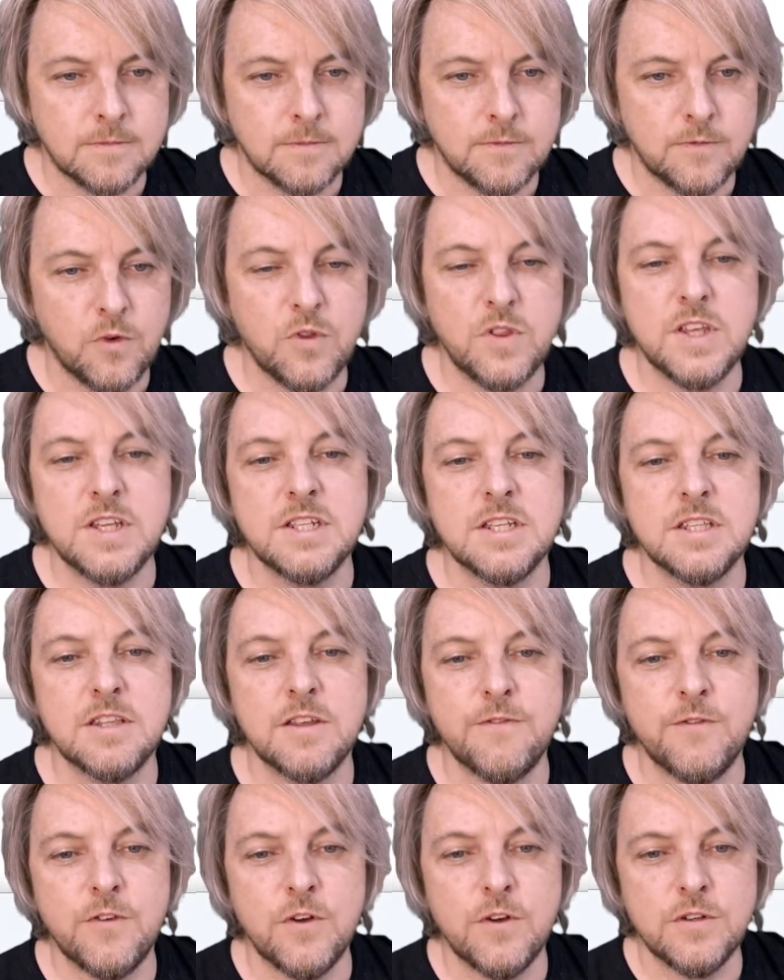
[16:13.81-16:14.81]
For this is the
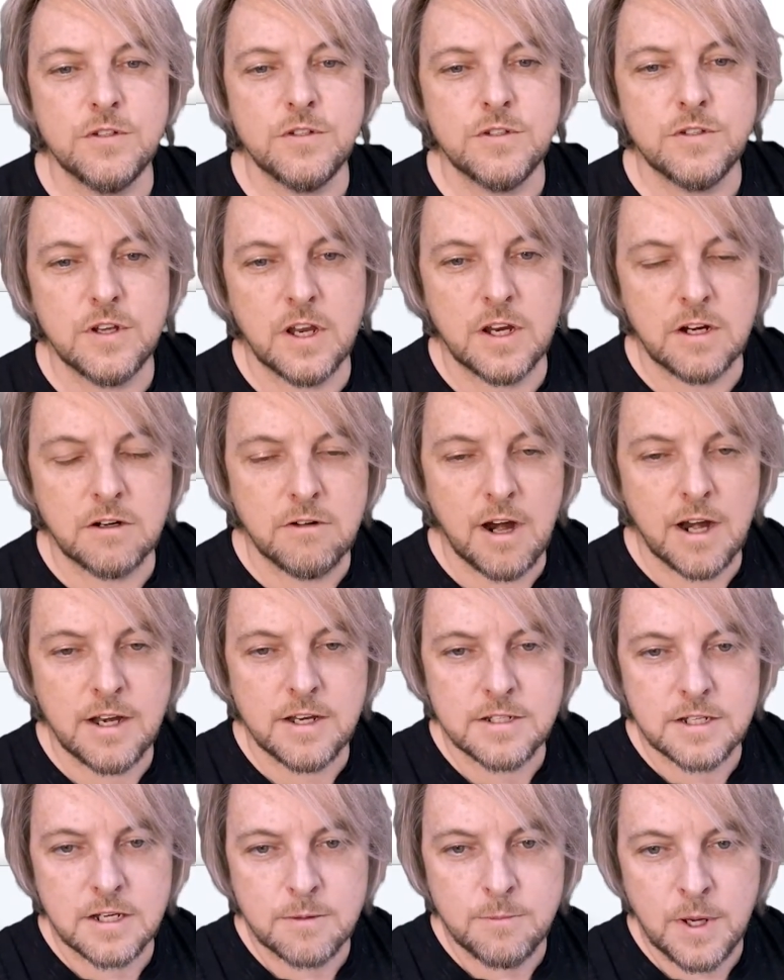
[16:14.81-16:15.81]
first and
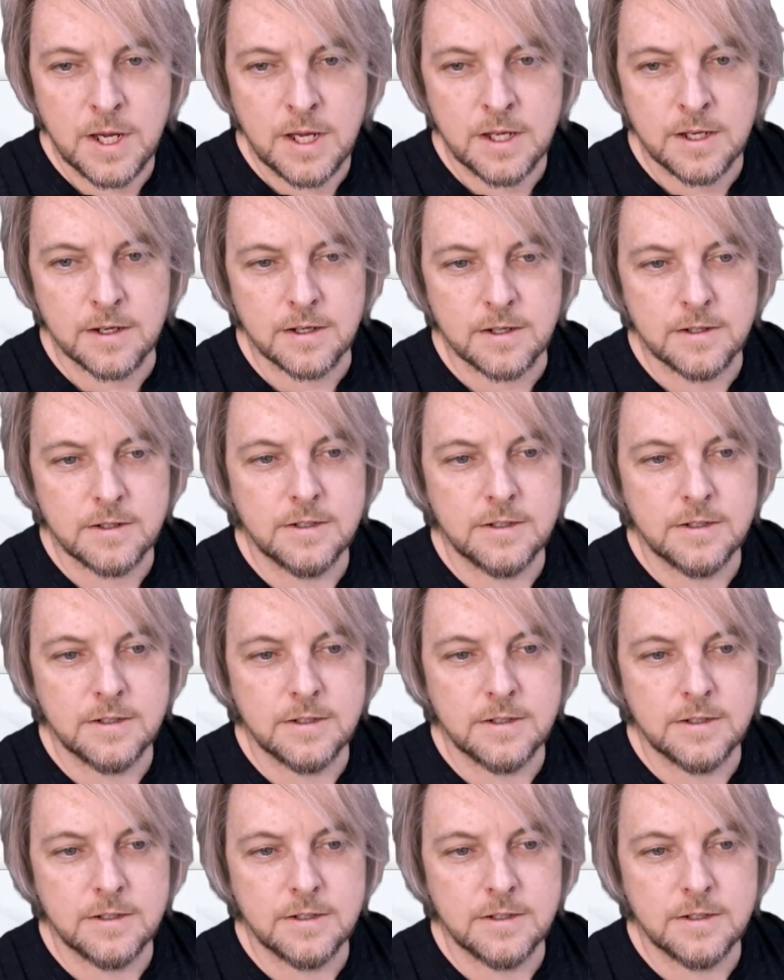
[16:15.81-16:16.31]
greatest command.